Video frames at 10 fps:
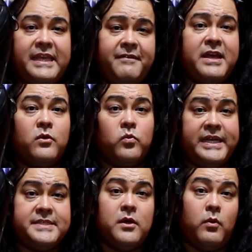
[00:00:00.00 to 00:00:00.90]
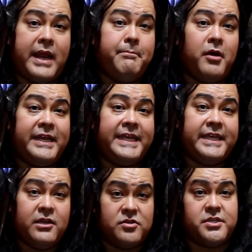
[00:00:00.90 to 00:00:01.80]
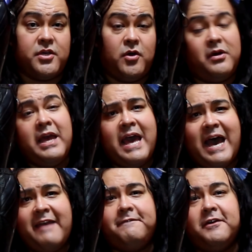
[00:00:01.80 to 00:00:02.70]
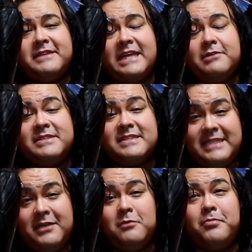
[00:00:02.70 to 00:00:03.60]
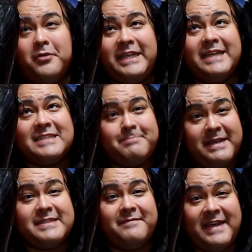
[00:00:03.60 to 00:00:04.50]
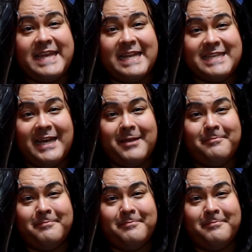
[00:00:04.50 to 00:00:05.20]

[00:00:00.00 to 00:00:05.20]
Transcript: Even at retail, when I bought it years ago, I felt that it was still pretty expensive at that time.